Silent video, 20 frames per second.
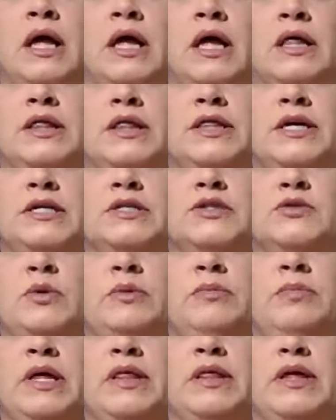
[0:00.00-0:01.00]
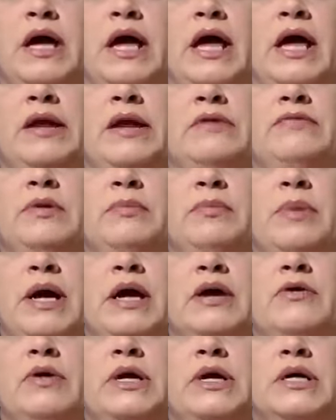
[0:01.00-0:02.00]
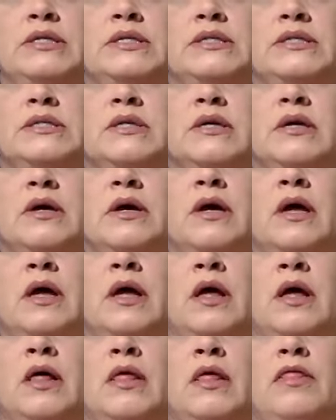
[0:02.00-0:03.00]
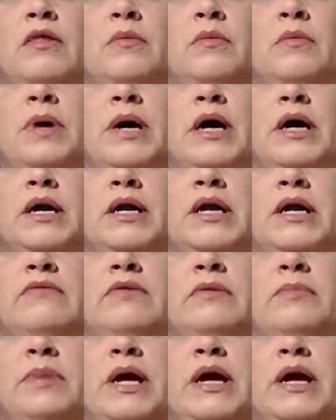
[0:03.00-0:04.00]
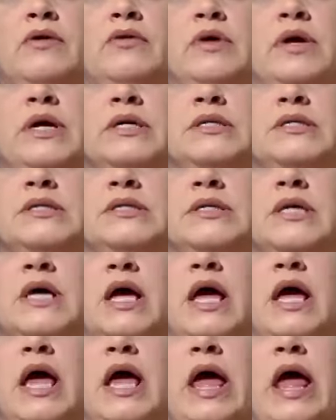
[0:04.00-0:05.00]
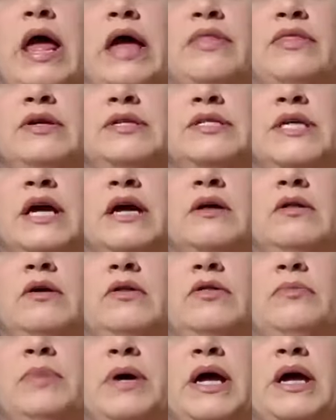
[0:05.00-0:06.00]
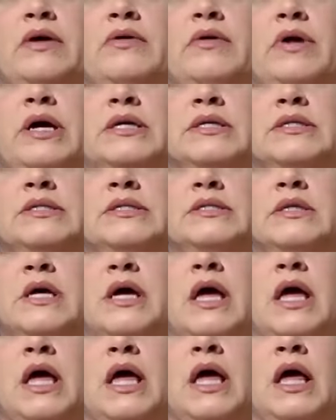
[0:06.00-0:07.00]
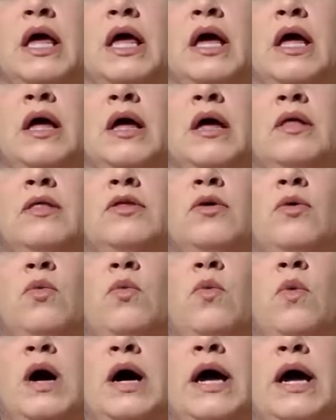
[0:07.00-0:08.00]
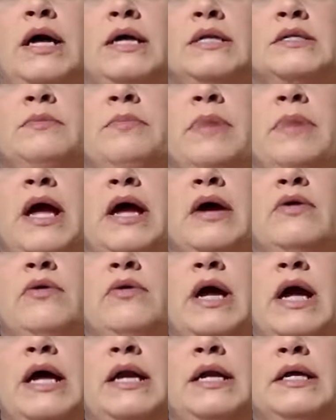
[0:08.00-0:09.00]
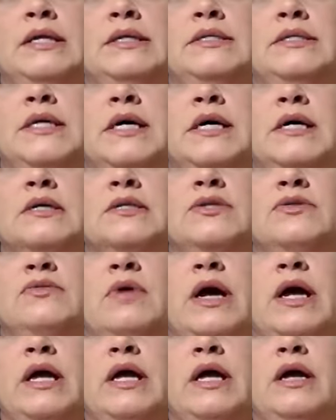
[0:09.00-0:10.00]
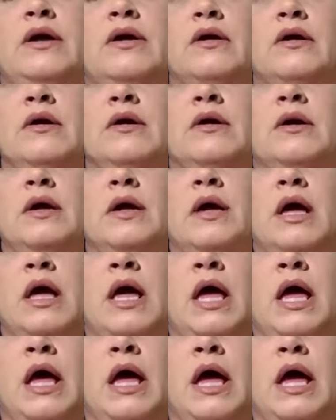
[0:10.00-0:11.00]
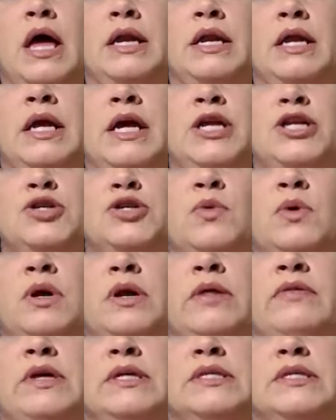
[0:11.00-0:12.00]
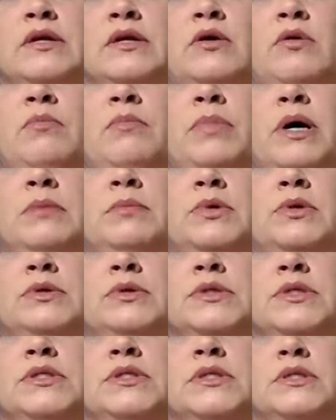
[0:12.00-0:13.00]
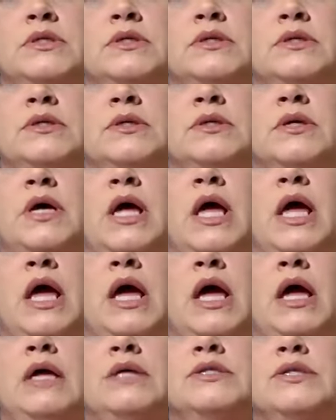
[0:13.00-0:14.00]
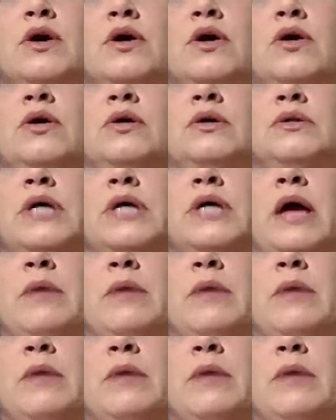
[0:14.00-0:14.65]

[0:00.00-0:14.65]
This would be the head of the pancreas, the body of the pancreas, and the tail of the pancreas. The white pancreatic duct right here, and each one of these little bubbles is called a